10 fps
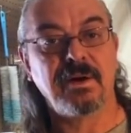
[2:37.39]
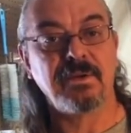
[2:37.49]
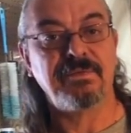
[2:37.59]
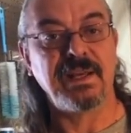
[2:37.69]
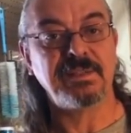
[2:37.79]

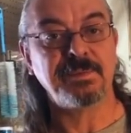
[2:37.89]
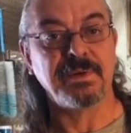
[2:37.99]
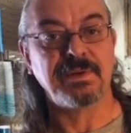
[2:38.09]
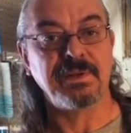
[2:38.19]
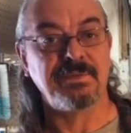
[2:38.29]
on Facebook,
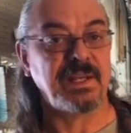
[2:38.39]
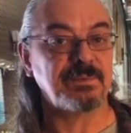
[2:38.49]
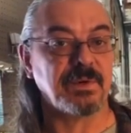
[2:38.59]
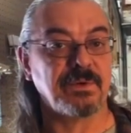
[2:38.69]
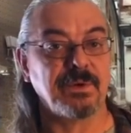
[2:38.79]
in
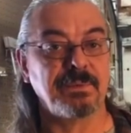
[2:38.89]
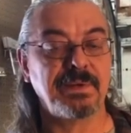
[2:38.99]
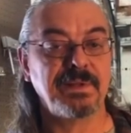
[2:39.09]
Facebook group.